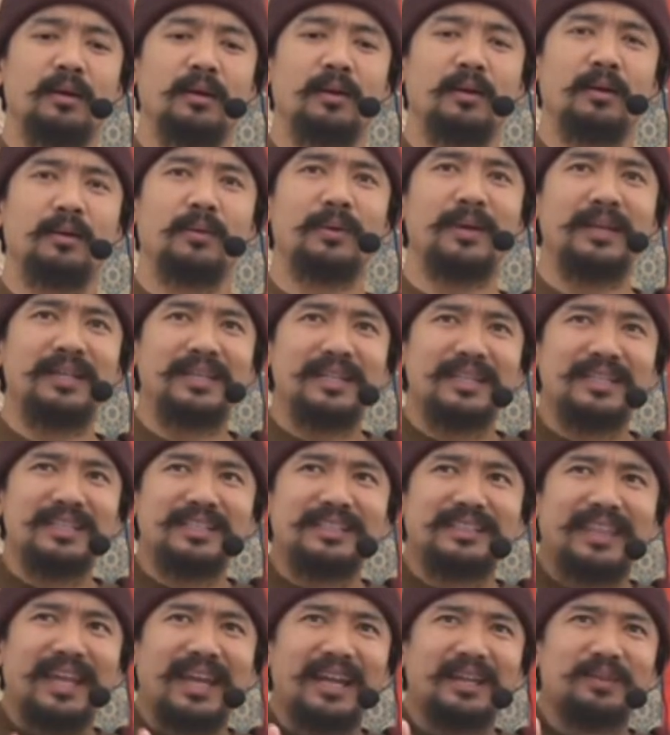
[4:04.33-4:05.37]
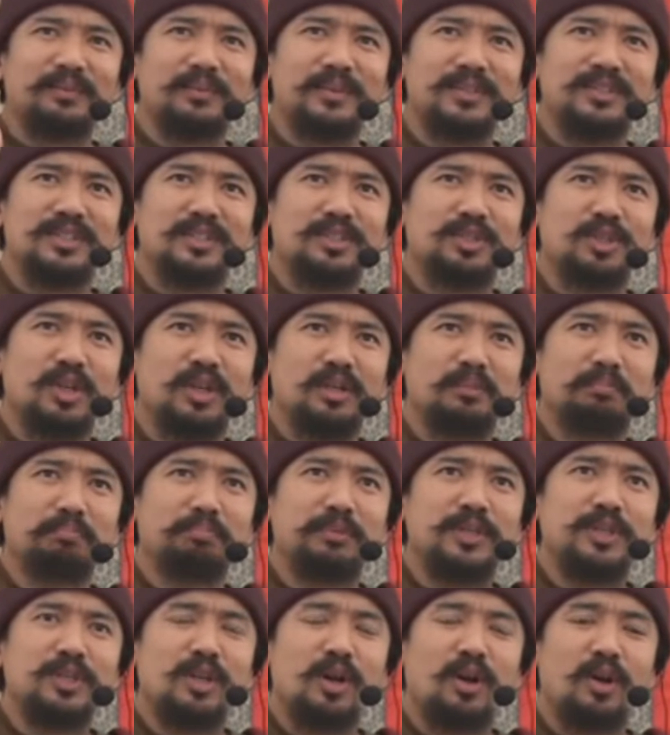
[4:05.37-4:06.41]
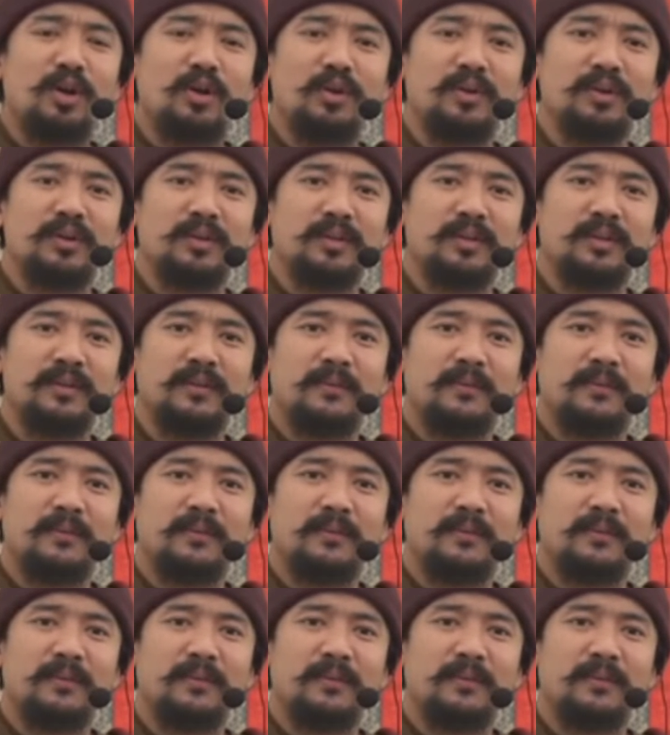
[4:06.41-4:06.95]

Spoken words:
what is that which is not beyond?